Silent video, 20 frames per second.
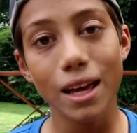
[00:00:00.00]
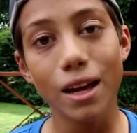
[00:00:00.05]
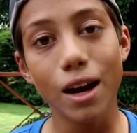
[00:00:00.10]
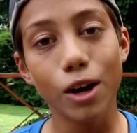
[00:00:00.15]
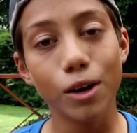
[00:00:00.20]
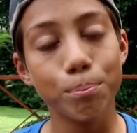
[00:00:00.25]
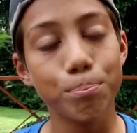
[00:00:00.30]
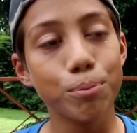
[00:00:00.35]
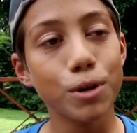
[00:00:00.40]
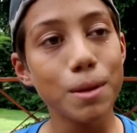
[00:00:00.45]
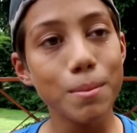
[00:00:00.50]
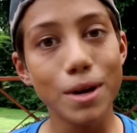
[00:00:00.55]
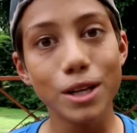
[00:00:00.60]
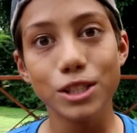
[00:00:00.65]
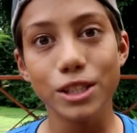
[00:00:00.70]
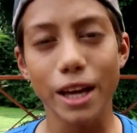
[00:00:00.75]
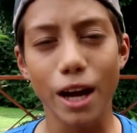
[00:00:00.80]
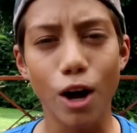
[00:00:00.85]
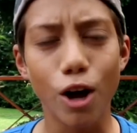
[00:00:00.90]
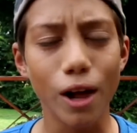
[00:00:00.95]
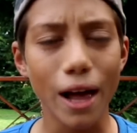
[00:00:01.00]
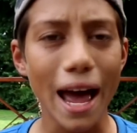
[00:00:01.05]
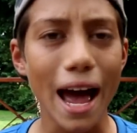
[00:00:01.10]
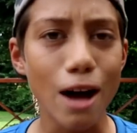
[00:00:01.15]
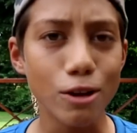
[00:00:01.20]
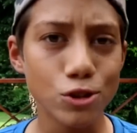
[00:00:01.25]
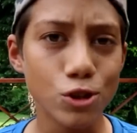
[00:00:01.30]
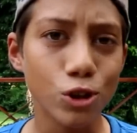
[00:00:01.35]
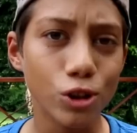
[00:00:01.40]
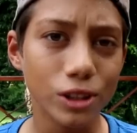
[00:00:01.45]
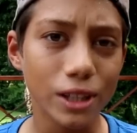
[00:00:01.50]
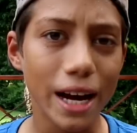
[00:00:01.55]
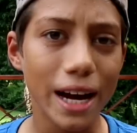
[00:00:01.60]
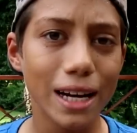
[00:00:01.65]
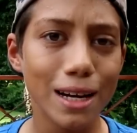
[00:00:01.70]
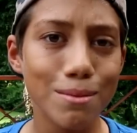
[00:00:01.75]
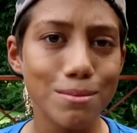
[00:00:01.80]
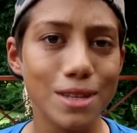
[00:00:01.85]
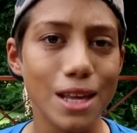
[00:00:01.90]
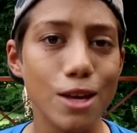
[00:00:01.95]
are pretty much like all household
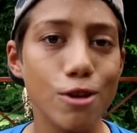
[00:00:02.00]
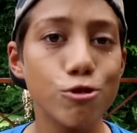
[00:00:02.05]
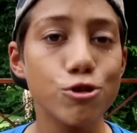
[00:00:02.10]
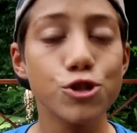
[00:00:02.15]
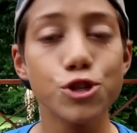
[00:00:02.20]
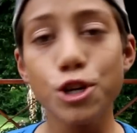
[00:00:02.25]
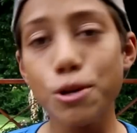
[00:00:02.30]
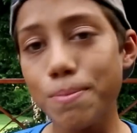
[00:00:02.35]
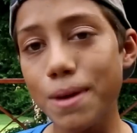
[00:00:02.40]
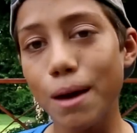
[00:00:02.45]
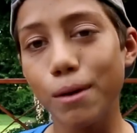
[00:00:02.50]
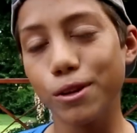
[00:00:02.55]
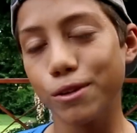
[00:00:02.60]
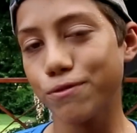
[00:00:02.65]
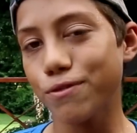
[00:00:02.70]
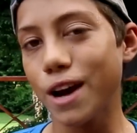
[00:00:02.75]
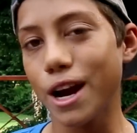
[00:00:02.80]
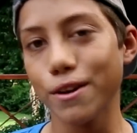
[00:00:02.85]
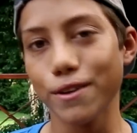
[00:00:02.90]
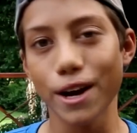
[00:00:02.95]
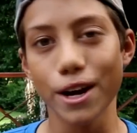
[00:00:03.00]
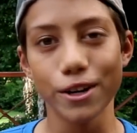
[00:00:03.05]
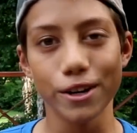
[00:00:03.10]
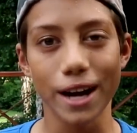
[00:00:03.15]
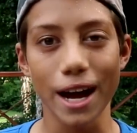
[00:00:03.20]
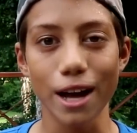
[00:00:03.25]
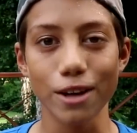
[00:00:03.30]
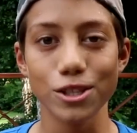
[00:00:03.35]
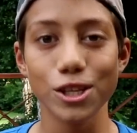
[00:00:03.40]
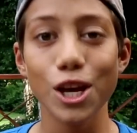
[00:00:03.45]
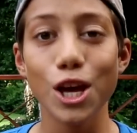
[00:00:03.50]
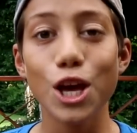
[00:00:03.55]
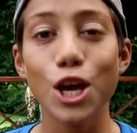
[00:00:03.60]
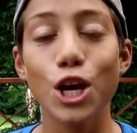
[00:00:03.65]
items that you should be able to find around your house.